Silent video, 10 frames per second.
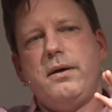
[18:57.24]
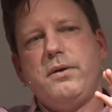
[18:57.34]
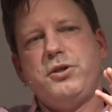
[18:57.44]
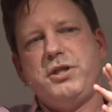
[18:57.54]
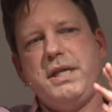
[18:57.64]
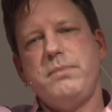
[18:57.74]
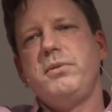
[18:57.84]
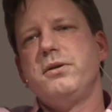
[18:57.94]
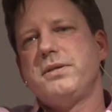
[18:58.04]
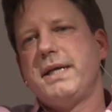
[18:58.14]
sheet
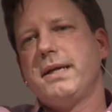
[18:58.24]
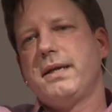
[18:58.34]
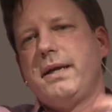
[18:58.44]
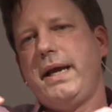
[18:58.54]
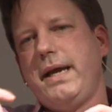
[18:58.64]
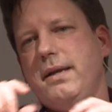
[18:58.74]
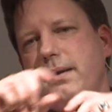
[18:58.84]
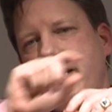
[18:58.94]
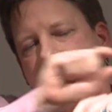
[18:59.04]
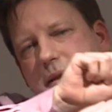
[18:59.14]
music, and
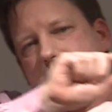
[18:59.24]
in